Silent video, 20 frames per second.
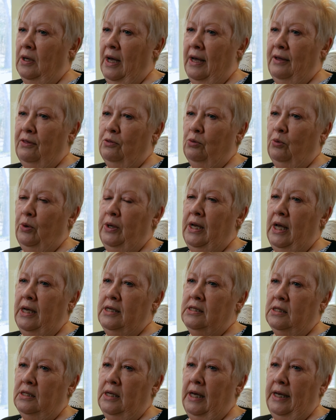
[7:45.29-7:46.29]
like 3
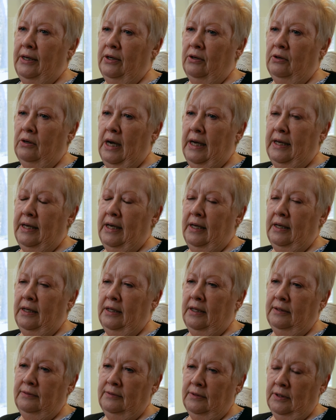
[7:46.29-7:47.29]
days later, I get
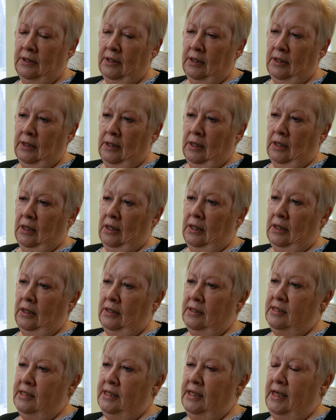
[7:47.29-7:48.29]
a
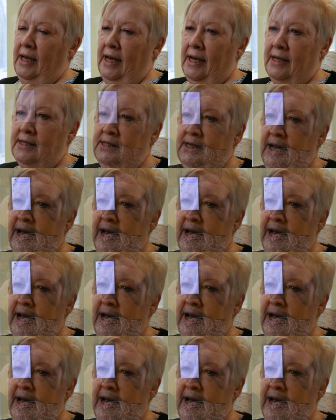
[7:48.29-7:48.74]
text